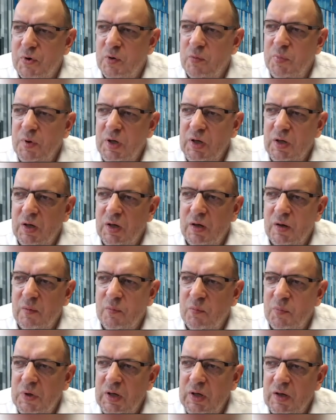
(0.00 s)
being
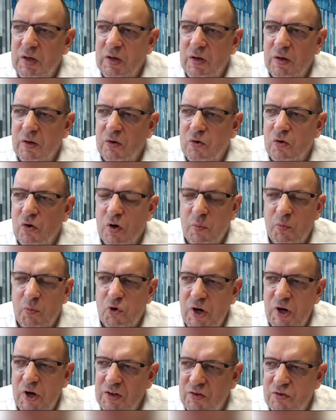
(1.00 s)
a
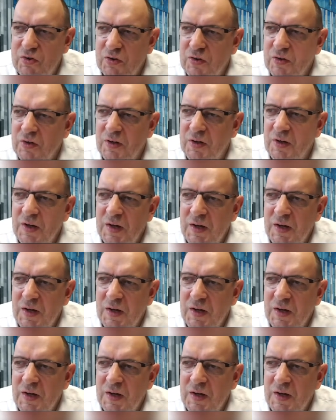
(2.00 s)
collaborator